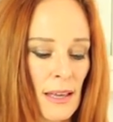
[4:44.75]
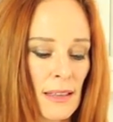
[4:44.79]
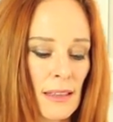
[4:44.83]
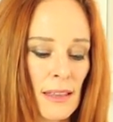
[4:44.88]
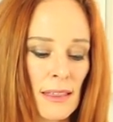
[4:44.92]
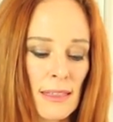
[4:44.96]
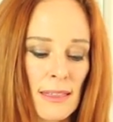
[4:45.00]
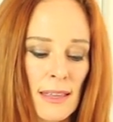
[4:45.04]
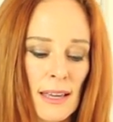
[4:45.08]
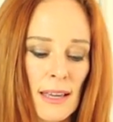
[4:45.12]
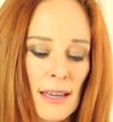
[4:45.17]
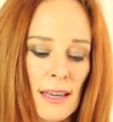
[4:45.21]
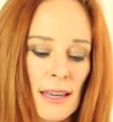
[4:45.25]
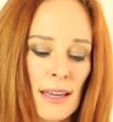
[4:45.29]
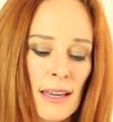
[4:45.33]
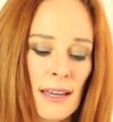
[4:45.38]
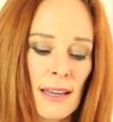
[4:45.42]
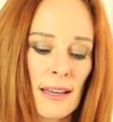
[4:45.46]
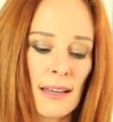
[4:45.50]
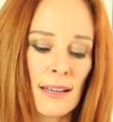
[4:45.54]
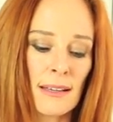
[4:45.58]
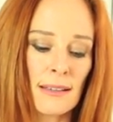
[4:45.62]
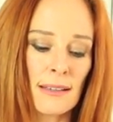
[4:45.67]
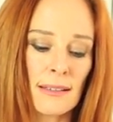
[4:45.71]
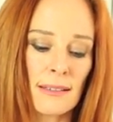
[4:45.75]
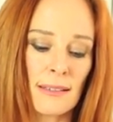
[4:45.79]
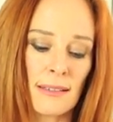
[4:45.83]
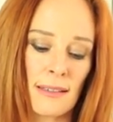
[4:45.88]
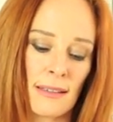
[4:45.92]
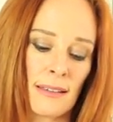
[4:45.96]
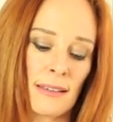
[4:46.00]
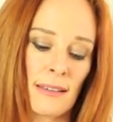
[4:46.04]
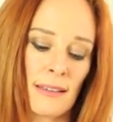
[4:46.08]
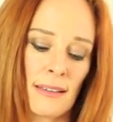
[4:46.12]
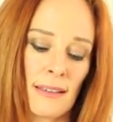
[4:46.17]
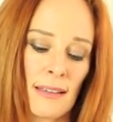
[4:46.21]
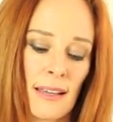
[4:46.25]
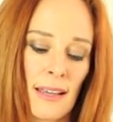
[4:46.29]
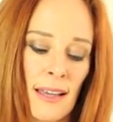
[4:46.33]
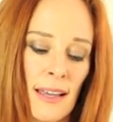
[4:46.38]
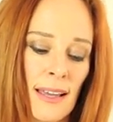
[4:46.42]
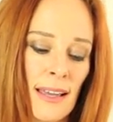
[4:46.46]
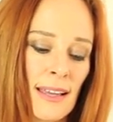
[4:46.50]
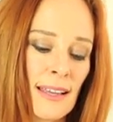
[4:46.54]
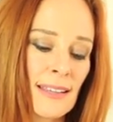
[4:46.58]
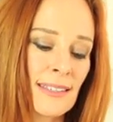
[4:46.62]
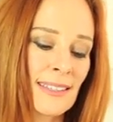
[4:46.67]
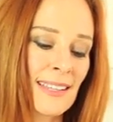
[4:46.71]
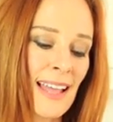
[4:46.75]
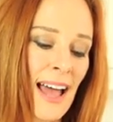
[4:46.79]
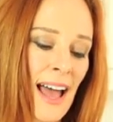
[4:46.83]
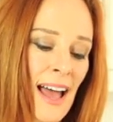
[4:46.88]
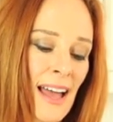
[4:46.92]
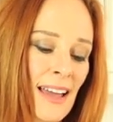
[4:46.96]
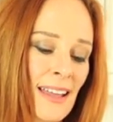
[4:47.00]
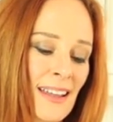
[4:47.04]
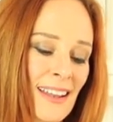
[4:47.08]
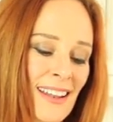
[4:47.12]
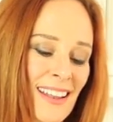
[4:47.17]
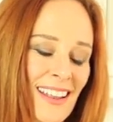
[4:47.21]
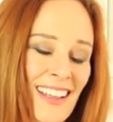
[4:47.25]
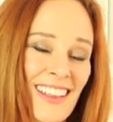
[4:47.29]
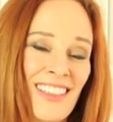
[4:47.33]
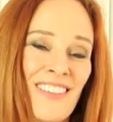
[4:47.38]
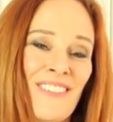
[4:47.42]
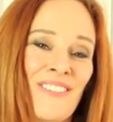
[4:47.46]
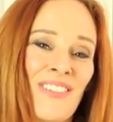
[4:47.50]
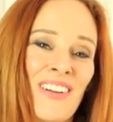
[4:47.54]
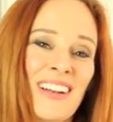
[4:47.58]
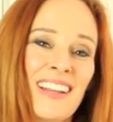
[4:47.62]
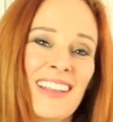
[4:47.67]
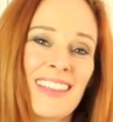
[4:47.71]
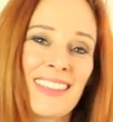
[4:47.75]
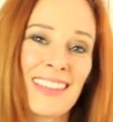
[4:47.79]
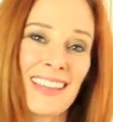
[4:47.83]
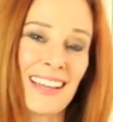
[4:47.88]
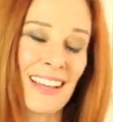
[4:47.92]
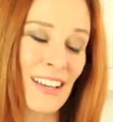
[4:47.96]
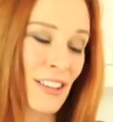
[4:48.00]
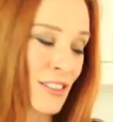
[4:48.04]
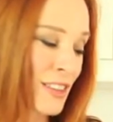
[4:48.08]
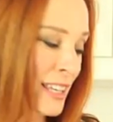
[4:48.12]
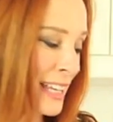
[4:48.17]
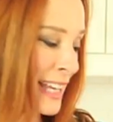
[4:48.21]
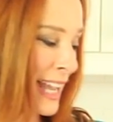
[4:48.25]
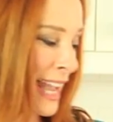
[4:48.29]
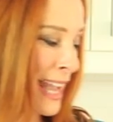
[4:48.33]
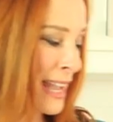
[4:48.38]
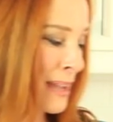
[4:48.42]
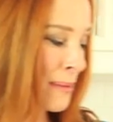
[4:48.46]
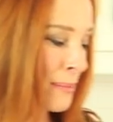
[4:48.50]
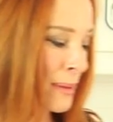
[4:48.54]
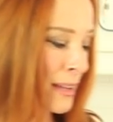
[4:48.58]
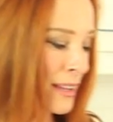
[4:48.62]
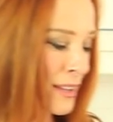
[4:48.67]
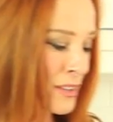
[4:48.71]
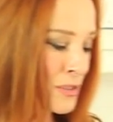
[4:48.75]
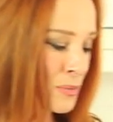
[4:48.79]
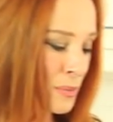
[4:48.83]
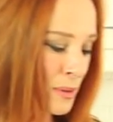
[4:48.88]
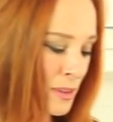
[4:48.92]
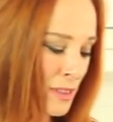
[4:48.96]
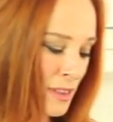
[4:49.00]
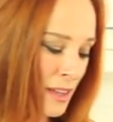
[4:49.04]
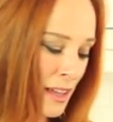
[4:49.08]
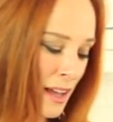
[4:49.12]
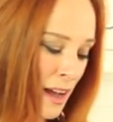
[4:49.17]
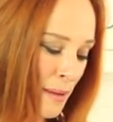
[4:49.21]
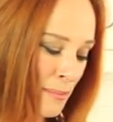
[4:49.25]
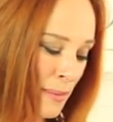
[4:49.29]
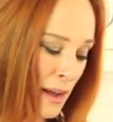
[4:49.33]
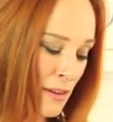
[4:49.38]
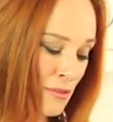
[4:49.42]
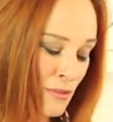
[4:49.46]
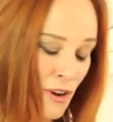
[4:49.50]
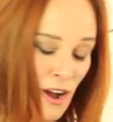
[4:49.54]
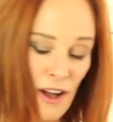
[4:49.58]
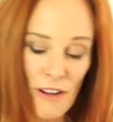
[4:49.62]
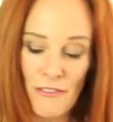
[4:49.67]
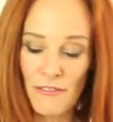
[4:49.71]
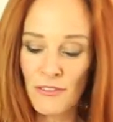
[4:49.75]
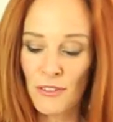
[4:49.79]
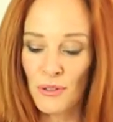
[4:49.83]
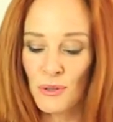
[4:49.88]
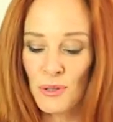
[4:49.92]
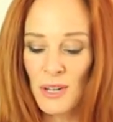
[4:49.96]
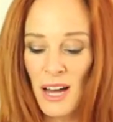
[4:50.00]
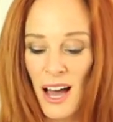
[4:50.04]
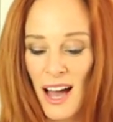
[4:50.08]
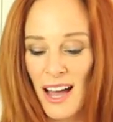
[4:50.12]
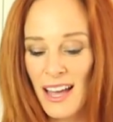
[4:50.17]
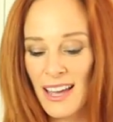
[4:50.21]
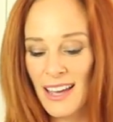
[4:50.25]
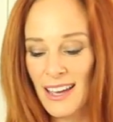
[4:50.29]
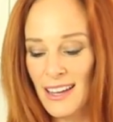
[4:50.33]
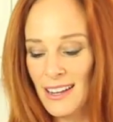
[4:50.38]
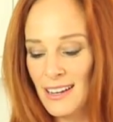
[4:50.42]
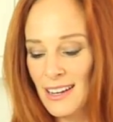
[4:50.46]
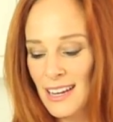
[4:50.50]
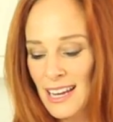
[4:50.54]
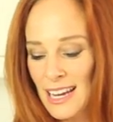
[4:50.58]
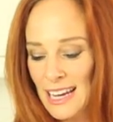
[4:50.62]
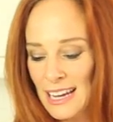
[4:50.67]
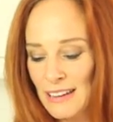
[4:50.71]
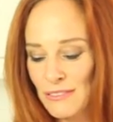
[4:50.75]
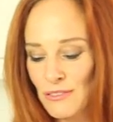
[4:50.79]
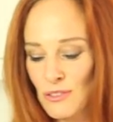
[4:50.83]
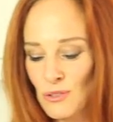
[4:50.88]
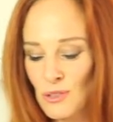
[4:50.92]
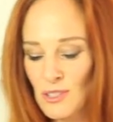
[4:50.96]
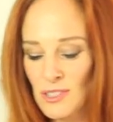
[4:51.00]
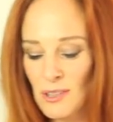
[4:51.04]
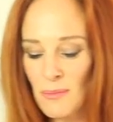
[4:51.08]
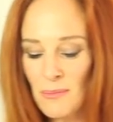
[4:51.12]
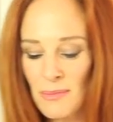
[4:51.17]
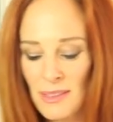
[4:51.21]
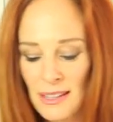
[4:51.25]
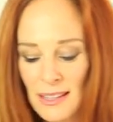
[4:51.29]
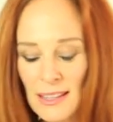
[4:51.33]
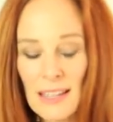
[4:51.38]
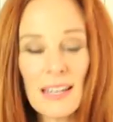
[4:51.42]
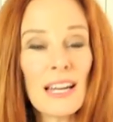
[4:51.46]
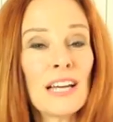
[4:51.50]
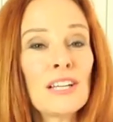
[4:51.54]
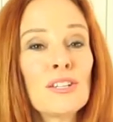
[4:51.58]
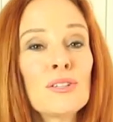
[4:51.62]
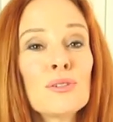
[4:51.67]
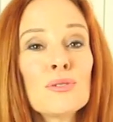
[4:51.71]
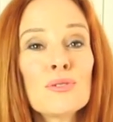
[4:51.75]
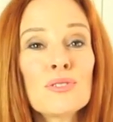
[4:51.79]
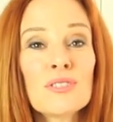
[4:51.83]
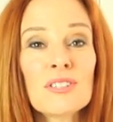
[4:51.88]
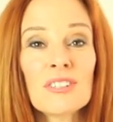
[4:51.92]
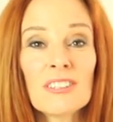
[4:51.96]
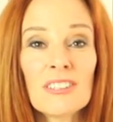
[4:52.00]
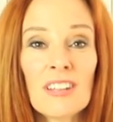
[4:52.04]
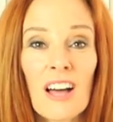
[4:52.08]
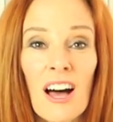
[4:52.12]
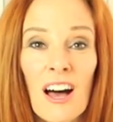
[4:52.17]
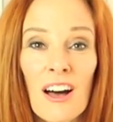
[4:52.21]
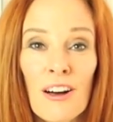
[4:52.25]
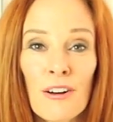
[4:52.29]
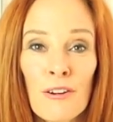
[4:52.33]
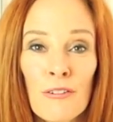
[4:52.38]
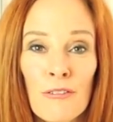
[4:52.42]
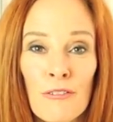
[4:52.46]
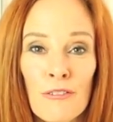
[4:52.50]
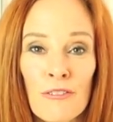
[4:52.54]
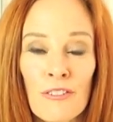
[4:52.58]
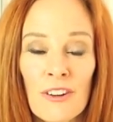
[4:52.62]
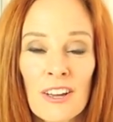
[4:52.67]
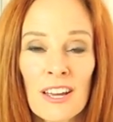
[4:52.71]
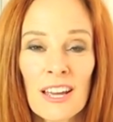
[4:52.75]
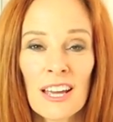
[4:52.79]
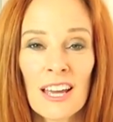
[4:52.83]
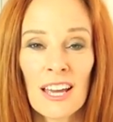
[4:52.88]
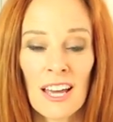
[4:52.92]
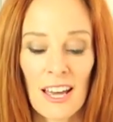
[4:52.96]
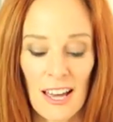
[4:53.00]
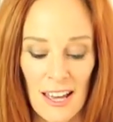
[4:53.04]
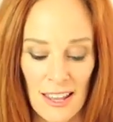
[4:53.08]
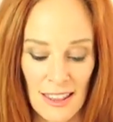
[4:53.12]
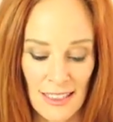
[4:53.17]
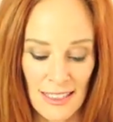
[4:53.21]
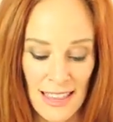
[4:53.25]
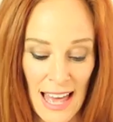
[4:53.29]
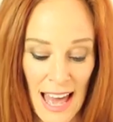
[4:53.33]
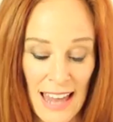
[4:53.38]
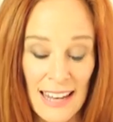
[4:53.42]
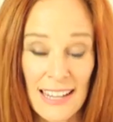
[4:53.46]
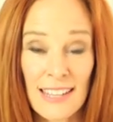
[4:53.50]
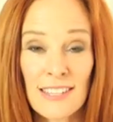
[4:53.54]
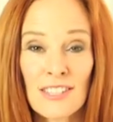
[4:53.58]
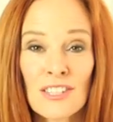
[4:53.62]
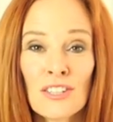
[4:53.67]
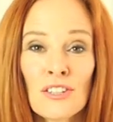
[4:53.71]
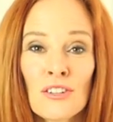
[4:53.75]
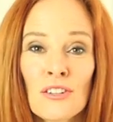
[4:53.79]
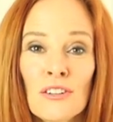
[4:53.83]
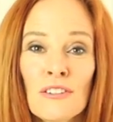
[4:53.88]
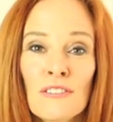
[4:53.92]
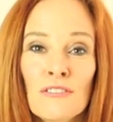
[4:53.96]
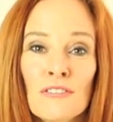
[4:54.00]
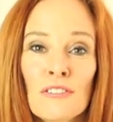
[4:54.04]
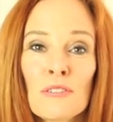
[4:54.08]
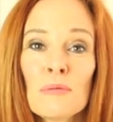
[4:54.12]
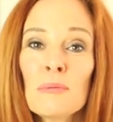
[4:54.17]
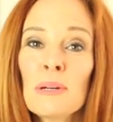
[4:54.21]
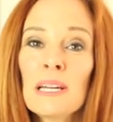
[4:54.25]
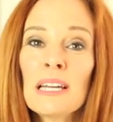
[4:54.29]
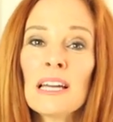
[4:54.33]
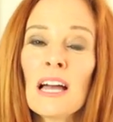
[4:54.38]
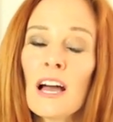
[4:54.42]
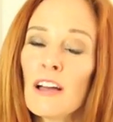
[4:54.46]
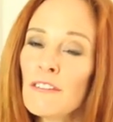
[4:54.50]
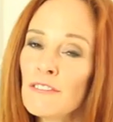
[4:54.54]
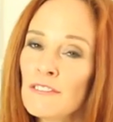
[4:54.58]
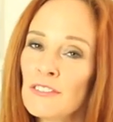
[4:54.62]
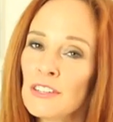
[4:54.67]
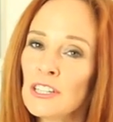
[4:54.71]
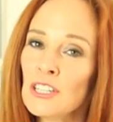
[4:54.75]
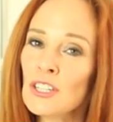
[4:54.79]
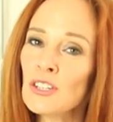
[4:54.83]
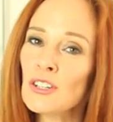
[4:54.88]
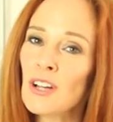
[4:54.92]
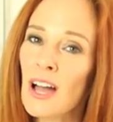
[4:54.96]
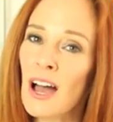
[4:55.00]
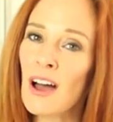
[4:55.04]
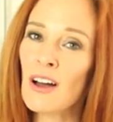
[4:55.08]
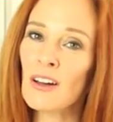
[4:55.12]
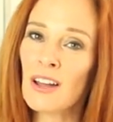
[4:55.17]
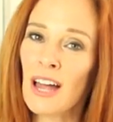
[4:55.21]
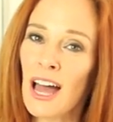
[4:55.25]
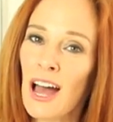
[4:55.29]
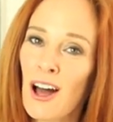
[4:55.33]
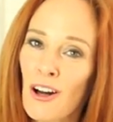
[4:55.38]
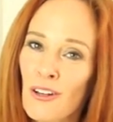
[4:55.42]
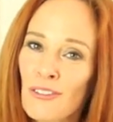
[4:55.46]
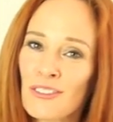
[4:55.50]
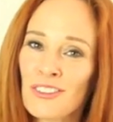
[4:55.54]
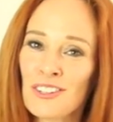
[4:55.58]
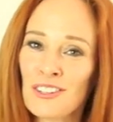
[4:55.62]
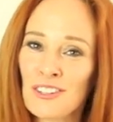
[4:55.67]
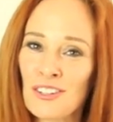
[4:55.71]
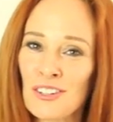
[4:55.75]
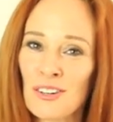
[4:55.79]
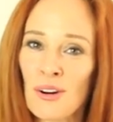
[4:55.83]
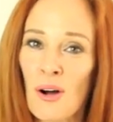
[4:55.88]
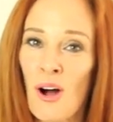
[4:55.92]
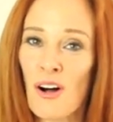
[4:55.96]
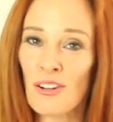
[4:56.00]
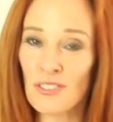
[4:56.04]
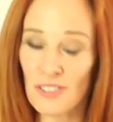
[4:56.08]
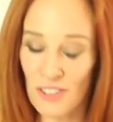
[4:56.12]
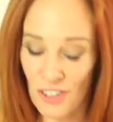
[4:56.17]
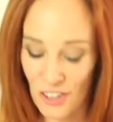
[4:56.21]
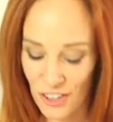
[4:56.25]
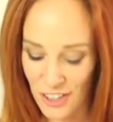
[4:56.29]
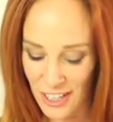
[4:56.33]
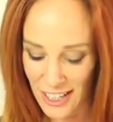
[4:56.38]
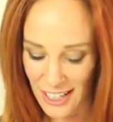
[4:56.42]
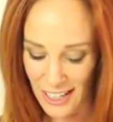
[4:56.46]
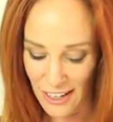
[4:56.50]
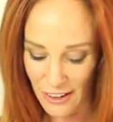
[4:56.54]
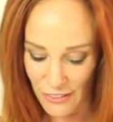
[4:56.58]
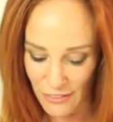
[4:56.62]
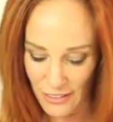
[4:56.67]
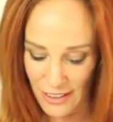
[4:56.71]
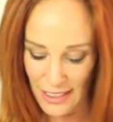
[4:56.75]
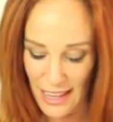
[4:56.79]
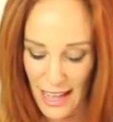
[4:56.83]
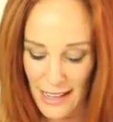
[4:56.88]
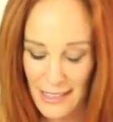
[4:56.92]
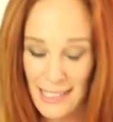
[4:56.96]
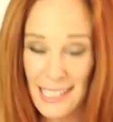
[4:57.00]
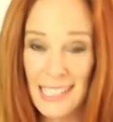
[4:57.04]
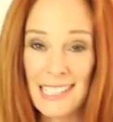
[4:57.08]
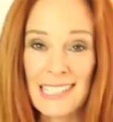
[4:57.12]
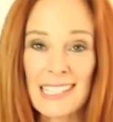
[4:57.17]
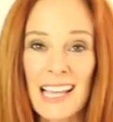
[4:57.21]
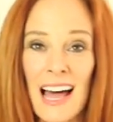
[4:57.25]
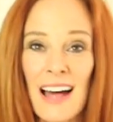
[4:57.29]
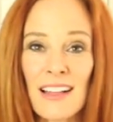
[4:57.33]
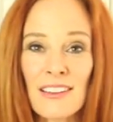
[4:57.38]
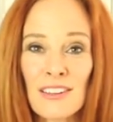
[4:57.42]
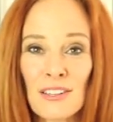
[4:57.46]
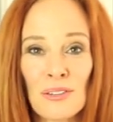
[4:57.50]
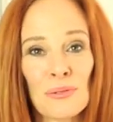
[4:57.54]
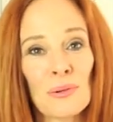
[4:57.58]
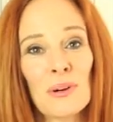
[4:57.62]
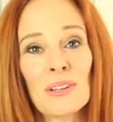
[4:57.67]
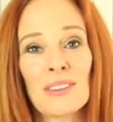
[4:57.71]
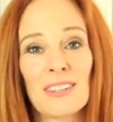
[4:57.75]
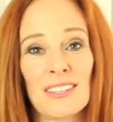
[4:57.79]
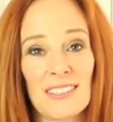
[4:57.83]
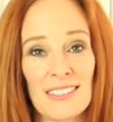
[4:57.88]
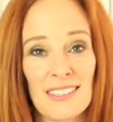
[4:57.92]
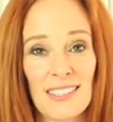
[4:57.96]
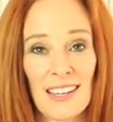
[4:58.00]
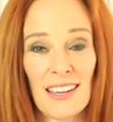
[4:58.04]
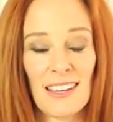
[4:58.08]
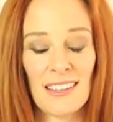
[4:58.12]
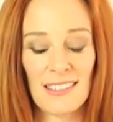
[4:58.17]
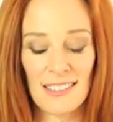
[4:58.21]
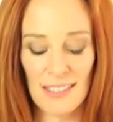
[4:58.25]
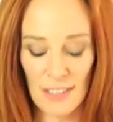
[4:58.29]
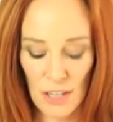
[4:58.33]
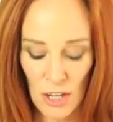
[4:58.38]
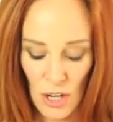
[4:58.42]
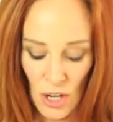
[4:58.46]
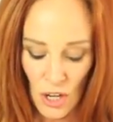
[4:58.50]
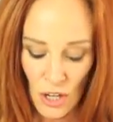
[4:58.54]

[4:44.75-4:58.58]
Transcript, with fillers: The thing is, is that the funny thing, the game is with on my raw food diet, if there's something that I used to love, that isn't good for me, I figure out healthier alternative, and that's exactly what this is.